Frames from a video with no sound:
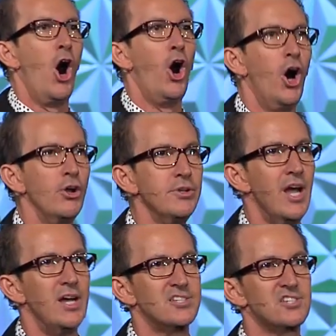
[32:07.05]

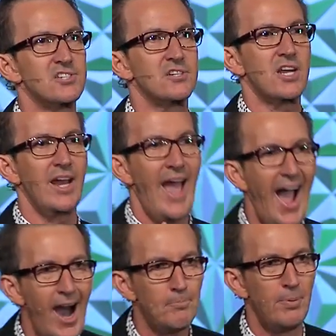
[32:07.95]
Oldness can
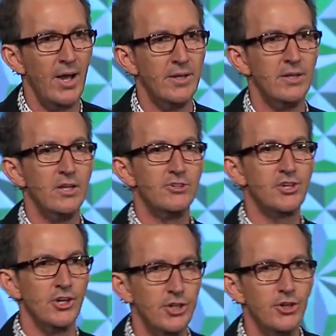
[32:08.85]
happen
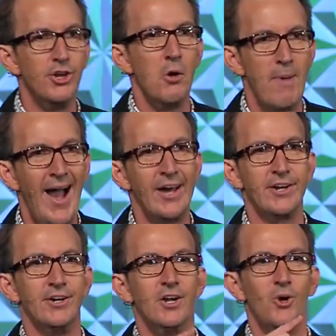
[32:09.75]
to you, no
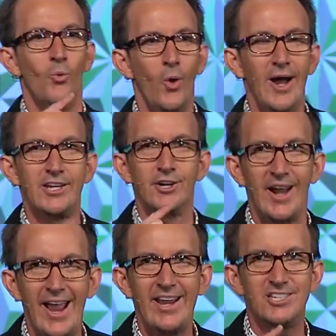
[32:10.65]
matter what your
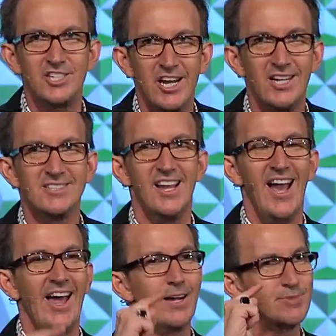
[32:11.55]
age is.
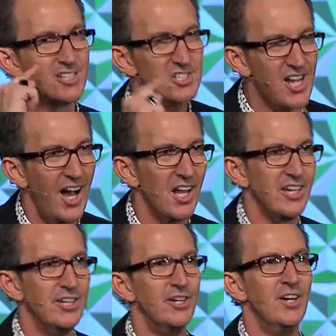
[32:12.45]
And I'm just
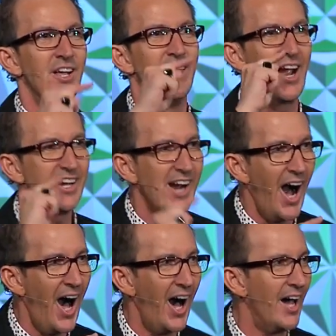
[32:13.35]
telling you that
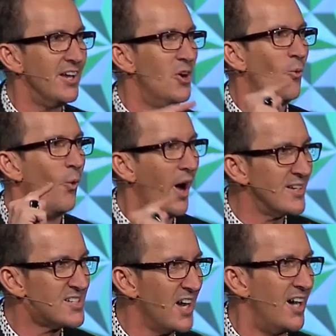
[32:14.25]
God
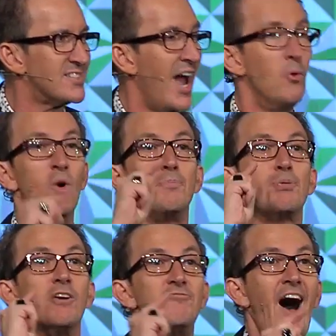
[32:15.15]
wants us and will
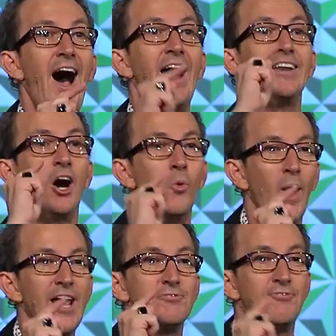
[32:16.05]
provide a
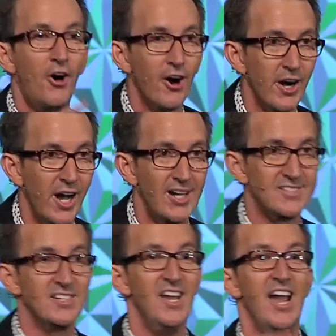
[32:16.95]
way for
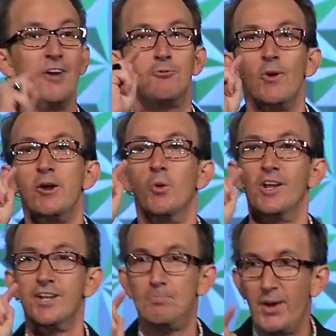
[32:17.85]
us if we
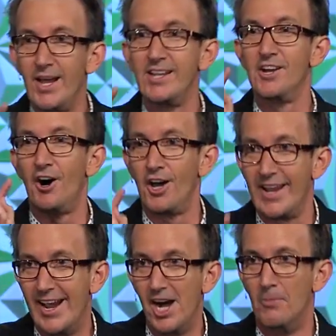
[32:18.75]
will depend on
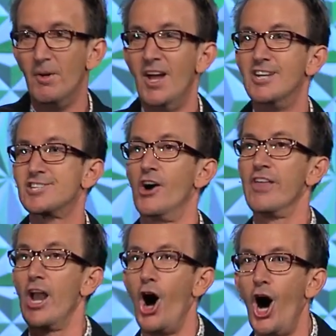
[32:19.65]
Him. So
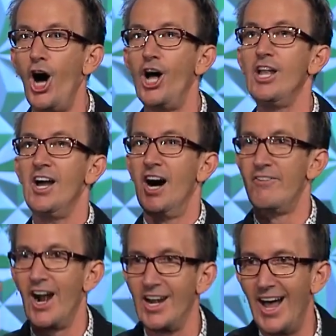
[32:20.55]
that all of
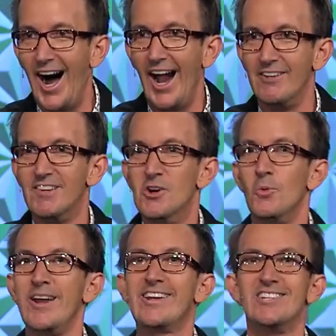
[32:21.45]
our life
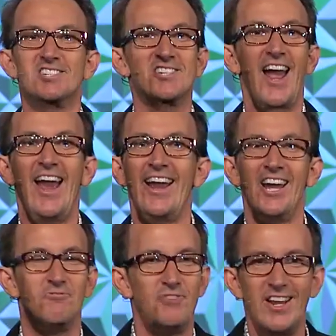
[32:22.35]
we can stay
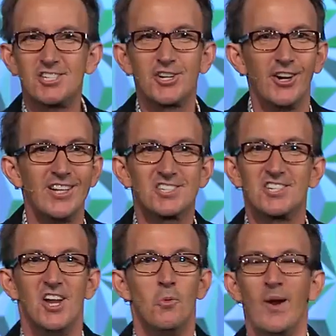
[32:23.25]

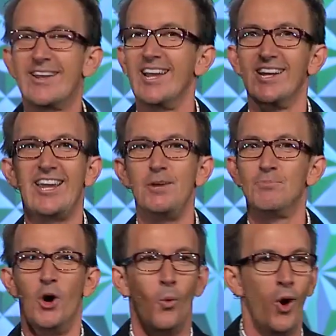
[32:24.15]
adventurous, we can
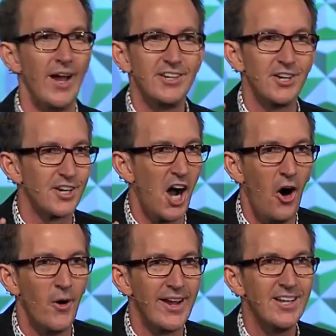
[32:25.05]
keep the wonder
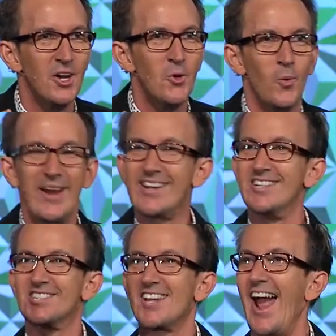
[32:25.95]
going, we
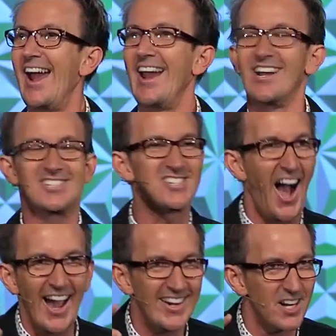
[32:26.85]
can stay
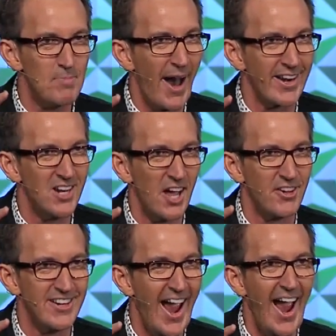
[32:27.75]
excited about
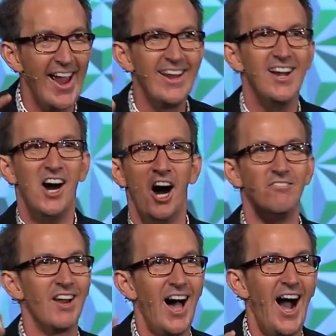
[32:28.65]
another day
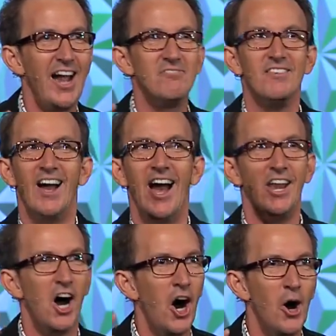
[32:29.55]
of life
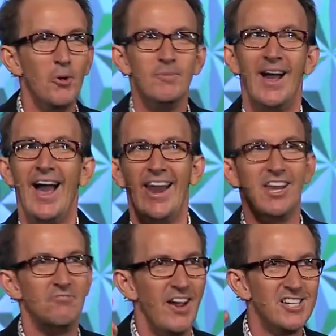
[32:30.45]
and hope and
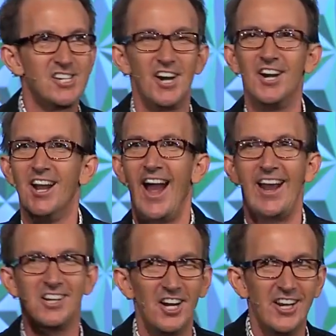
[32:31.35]
adventure
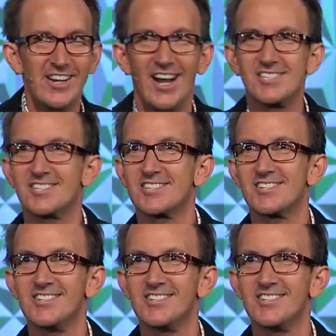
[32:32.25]
and goodness.